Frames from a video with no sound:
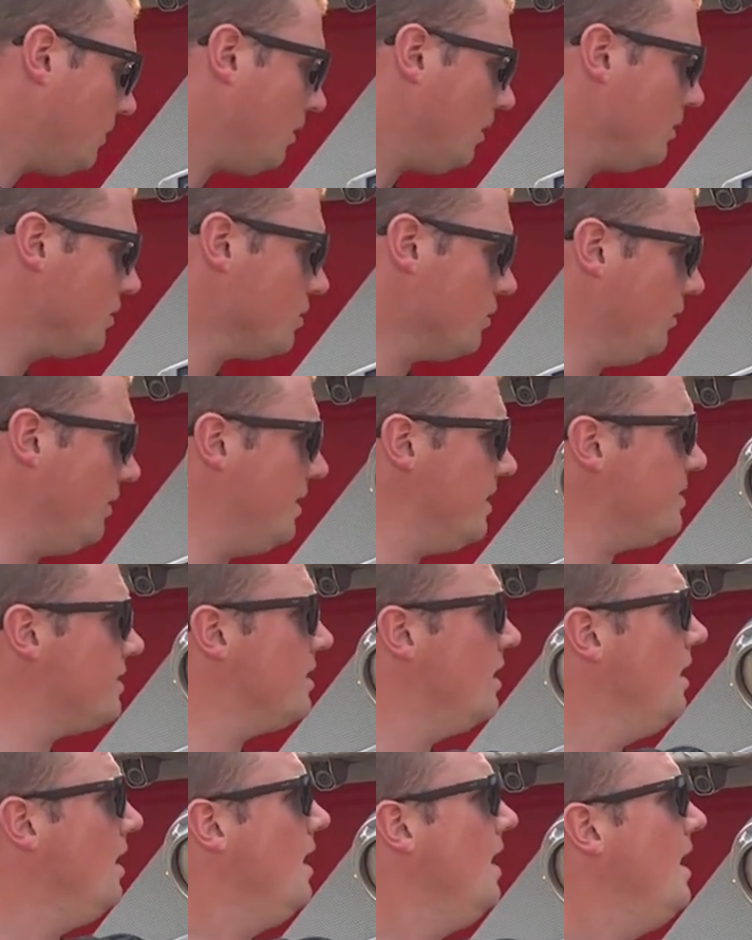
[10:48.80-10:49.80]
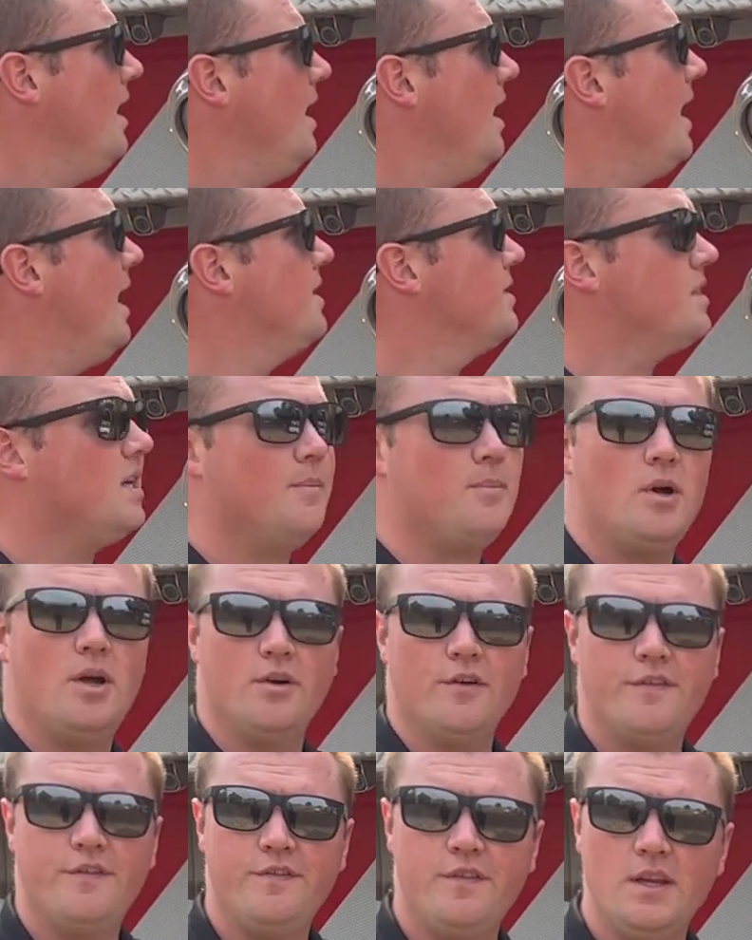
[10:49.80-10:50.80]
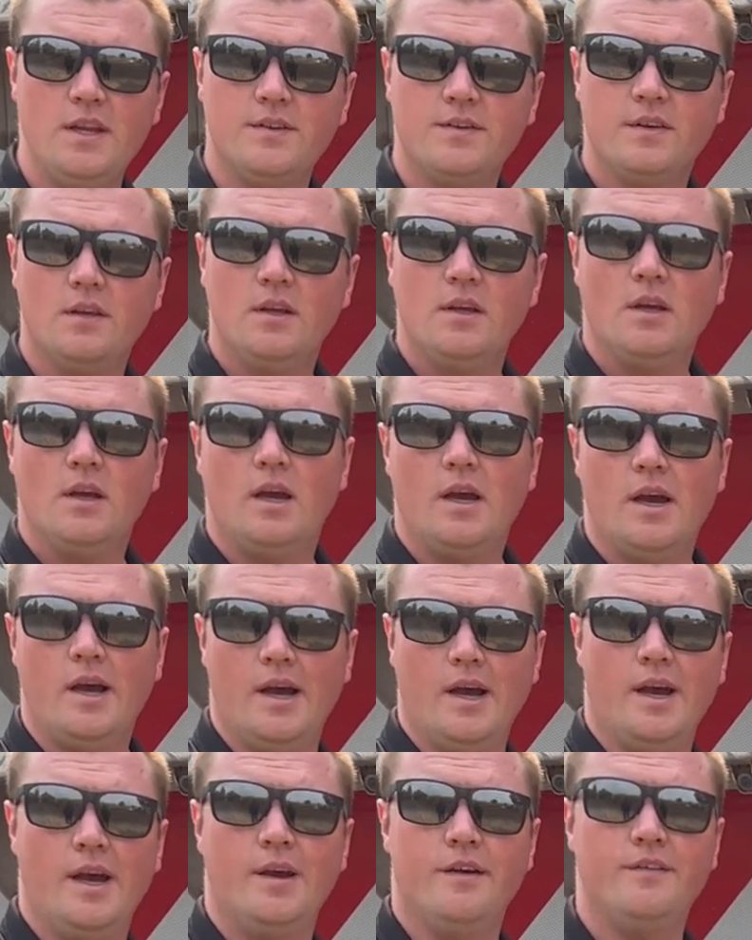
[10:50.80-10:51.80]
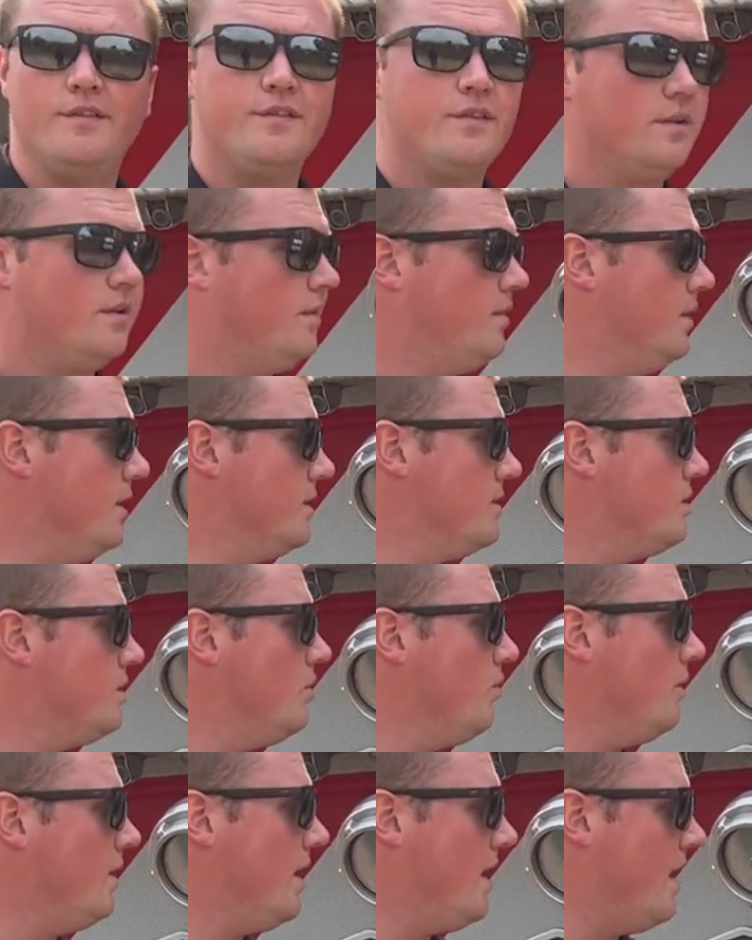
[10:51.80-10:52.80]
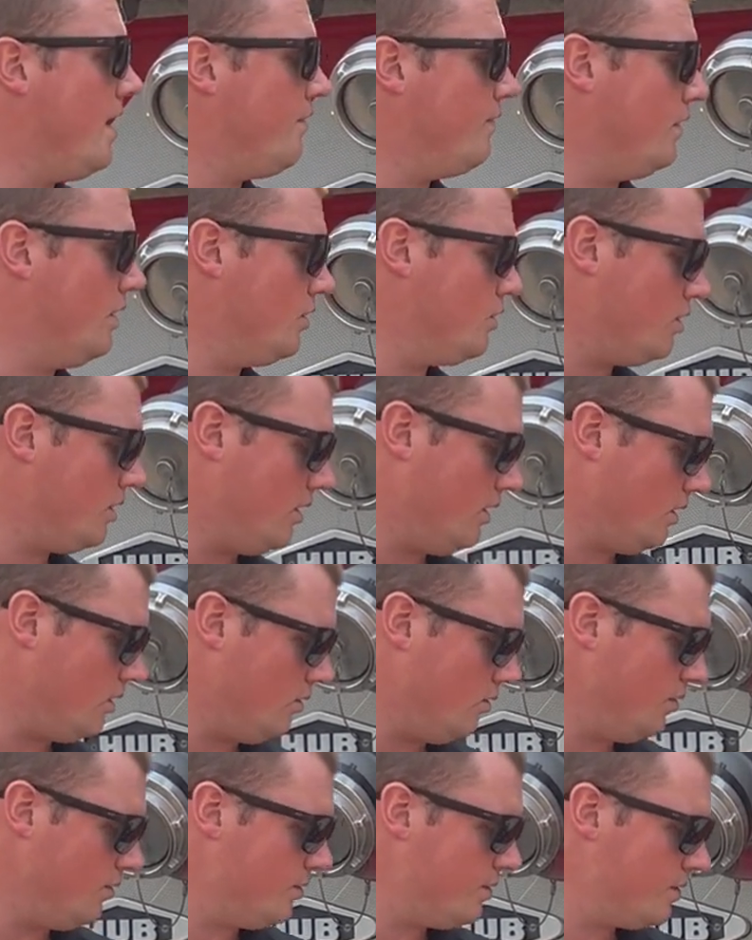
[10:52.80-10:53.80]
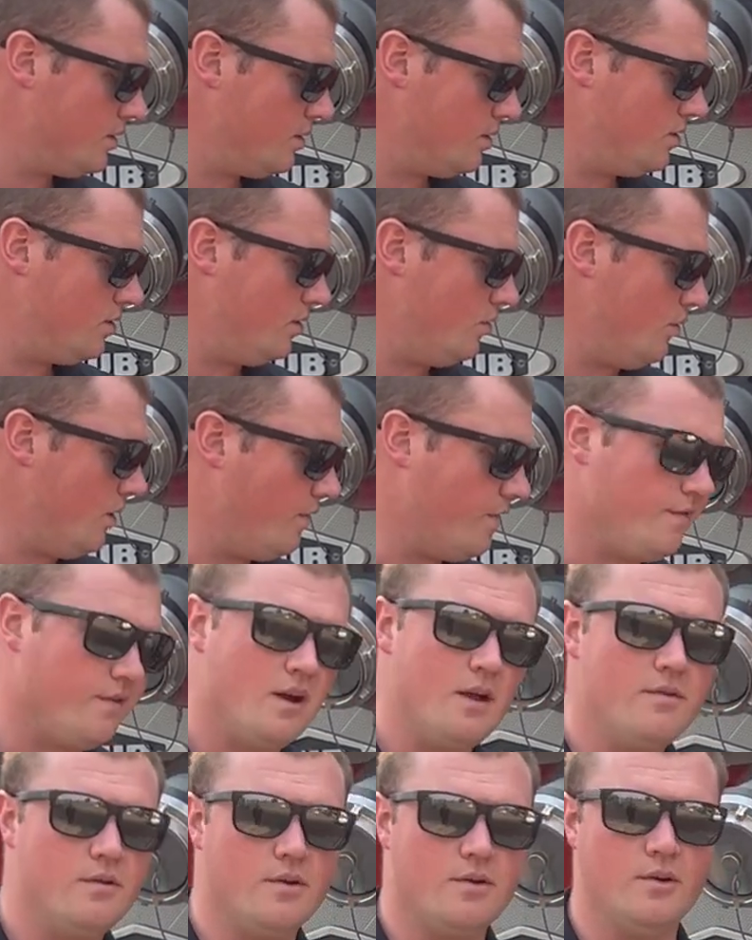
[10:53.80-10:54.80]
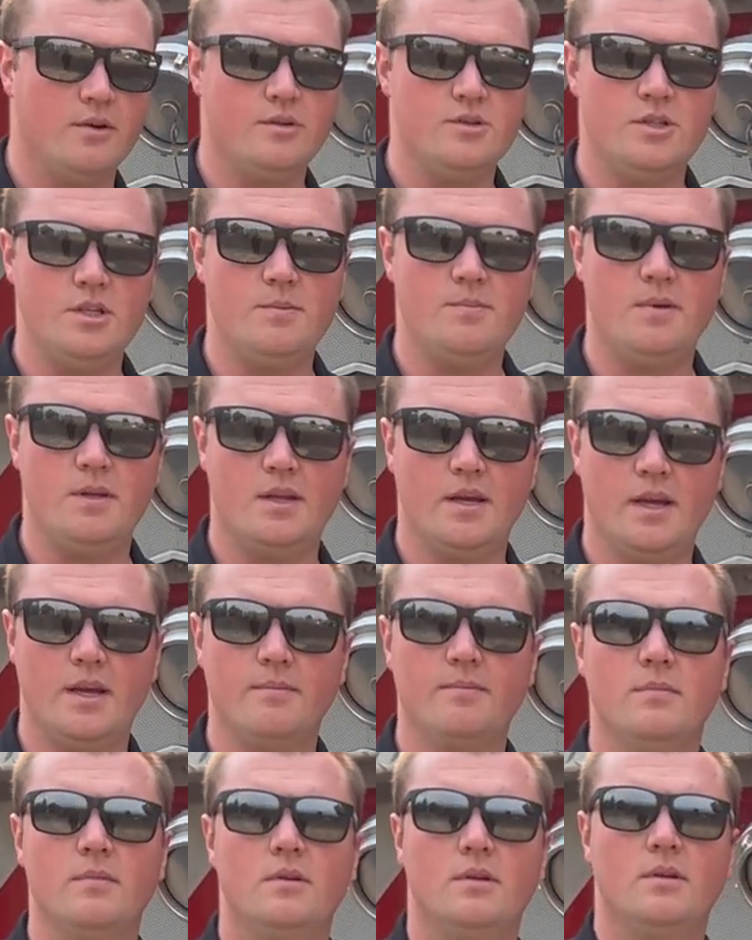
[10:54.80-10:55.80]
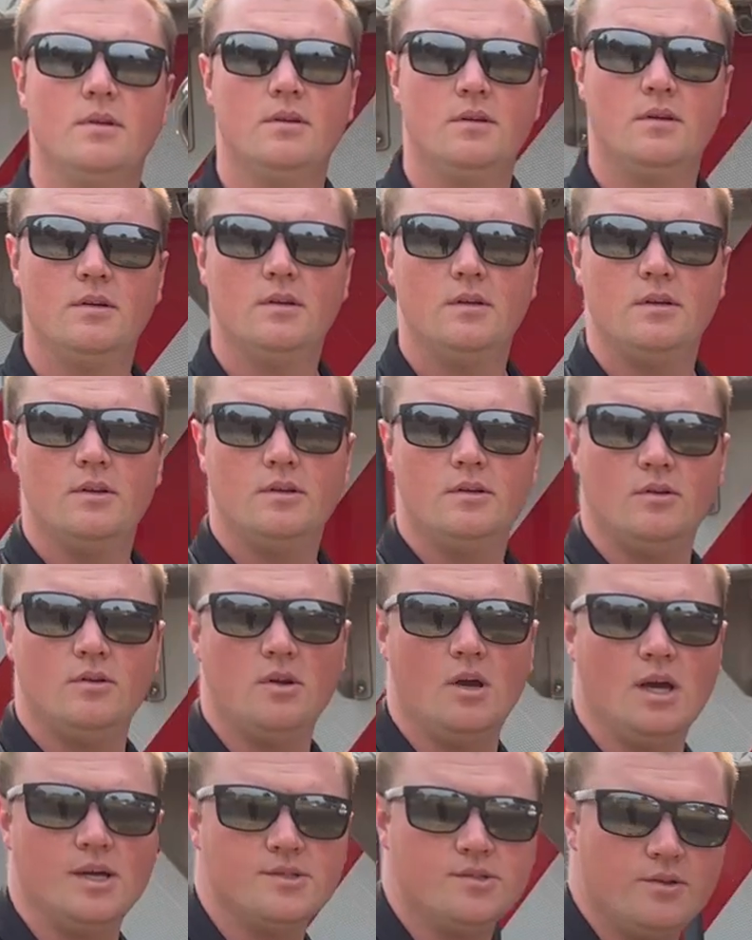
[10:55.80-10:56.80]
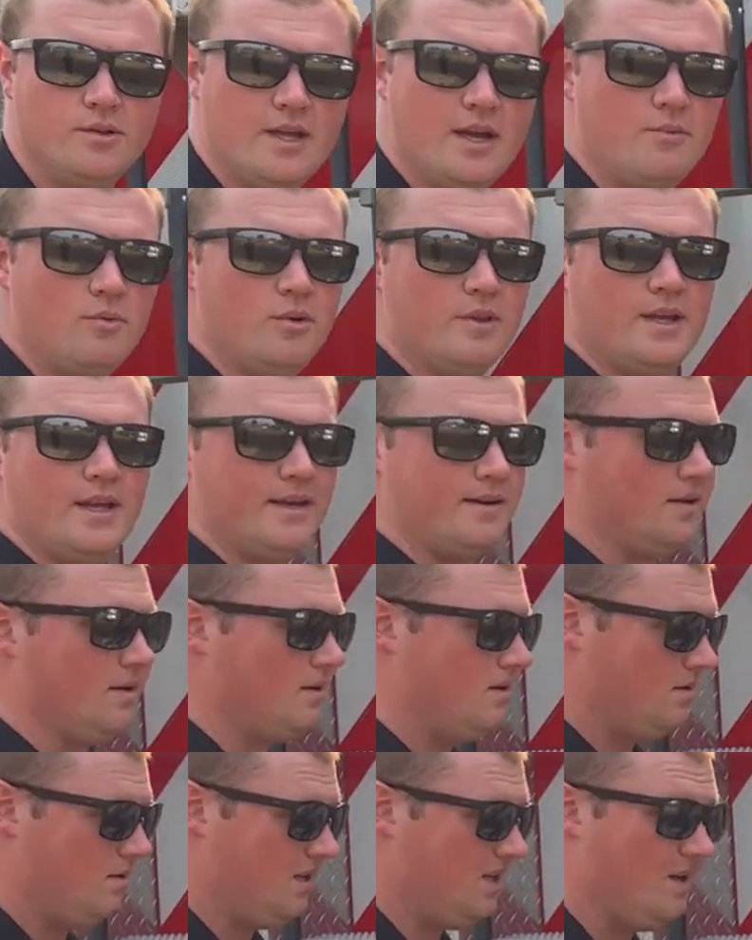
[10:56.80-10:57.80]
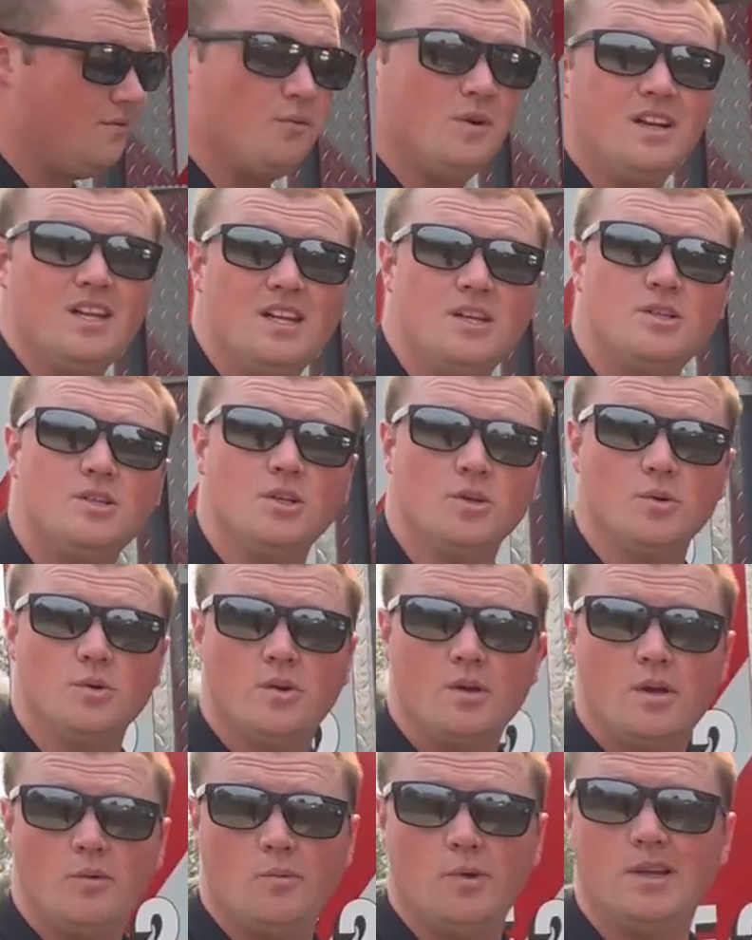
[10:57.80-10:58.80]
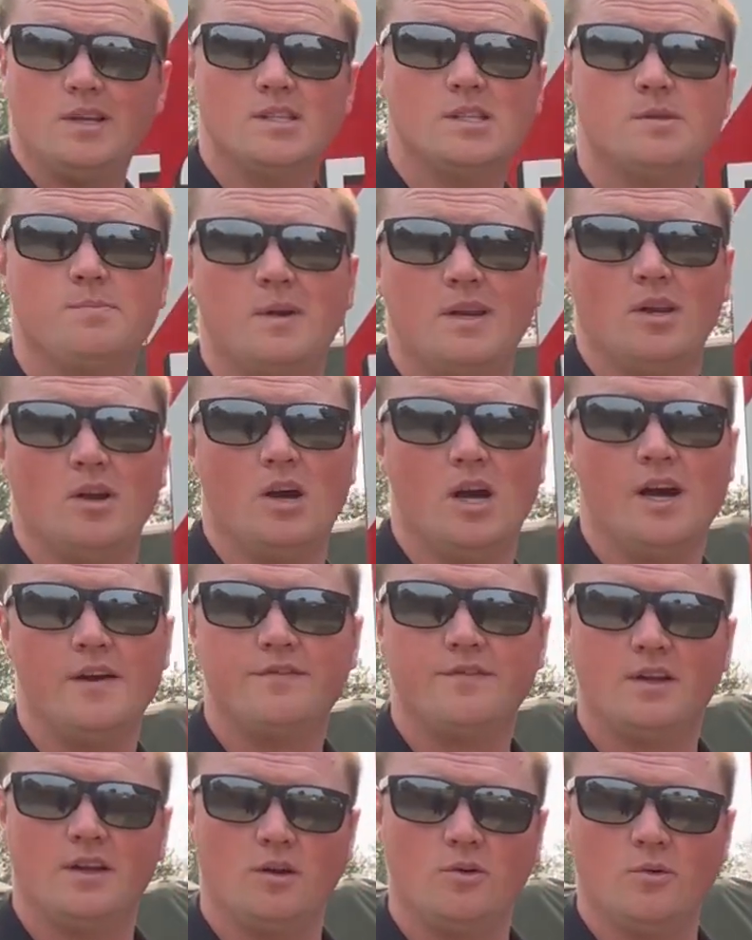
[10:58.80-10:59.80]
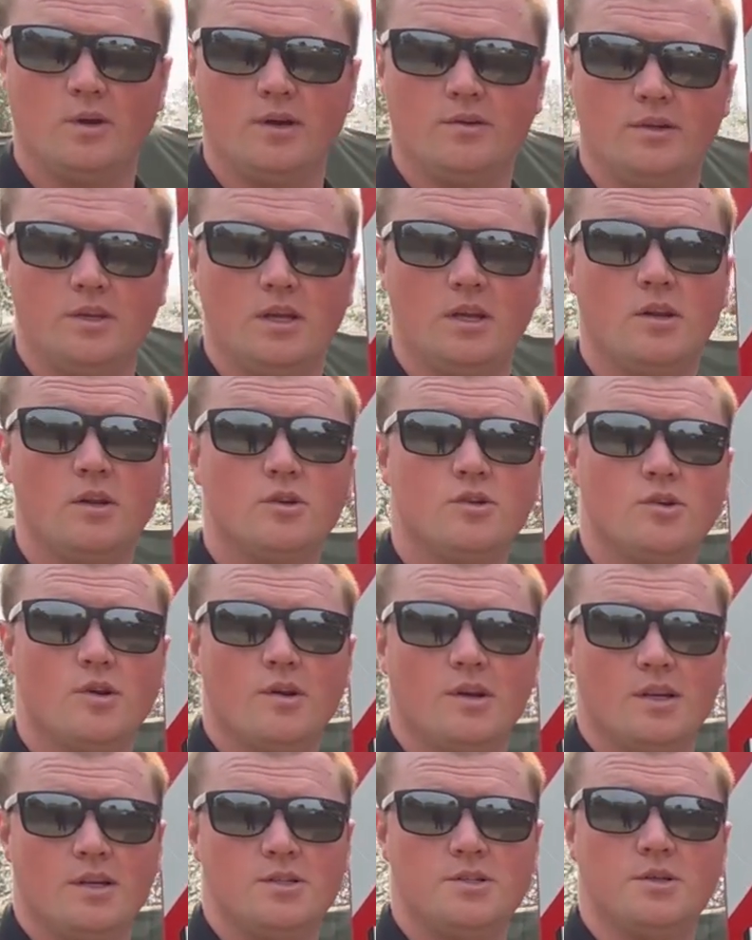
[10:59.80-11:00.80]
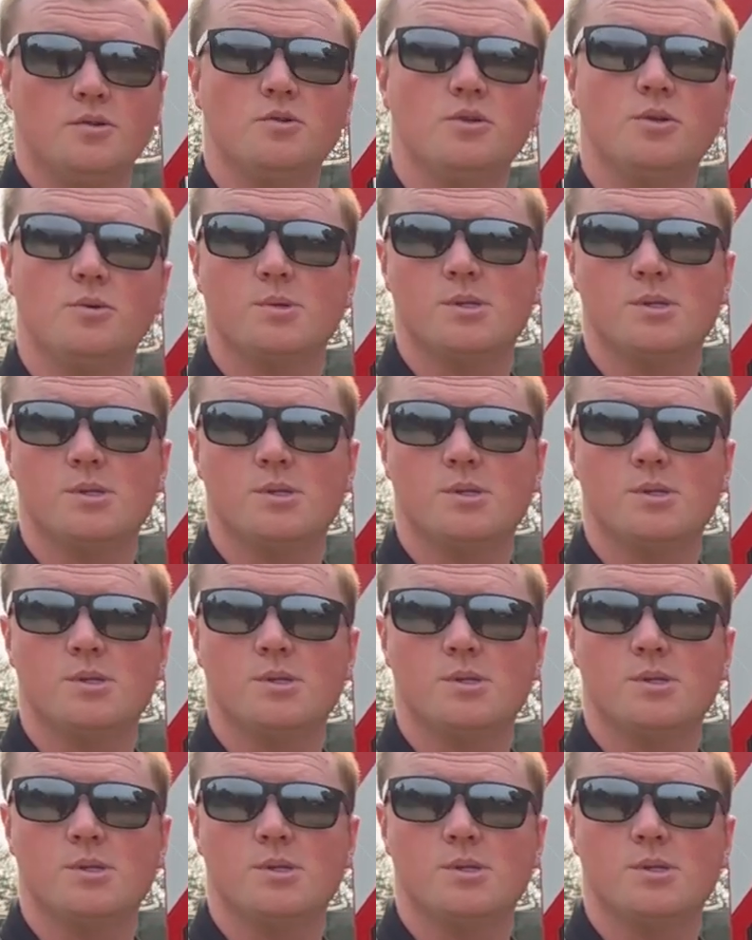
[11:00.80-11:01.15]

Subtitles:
So this has a couple hundred feet of this 2.5 inch, and it goes to a 500 GPM nozzle that will then, if we need to, we can spin it off and quickly turn it into 2